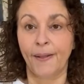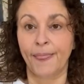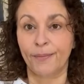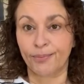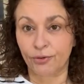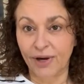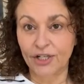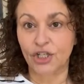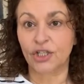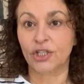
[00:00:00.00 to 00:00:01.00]
the
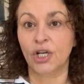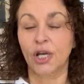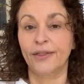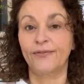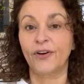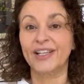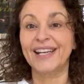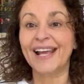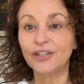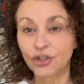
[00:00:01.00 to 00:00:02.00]
pressures, the
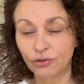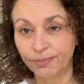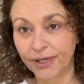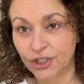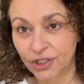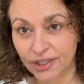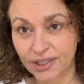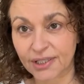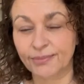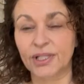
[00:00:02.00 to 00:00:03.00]
financial pressures
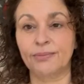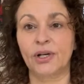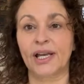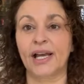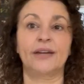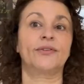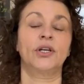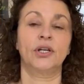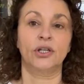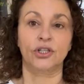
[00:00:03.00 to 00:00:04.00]
that somebody might have
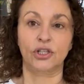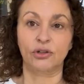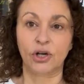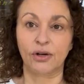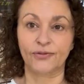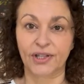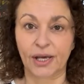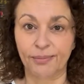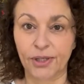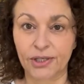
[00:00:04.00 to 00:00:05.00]
to look after
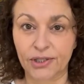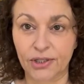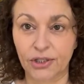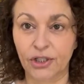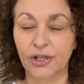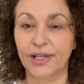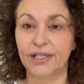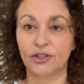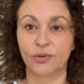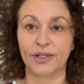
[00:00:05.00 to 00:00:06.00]
that person, you know, they
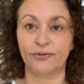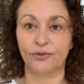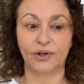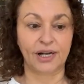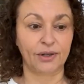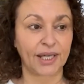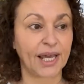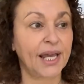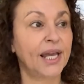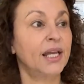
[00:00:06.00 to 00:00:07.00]
need 24 hour
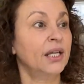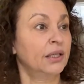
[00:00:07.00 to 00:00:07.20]
care.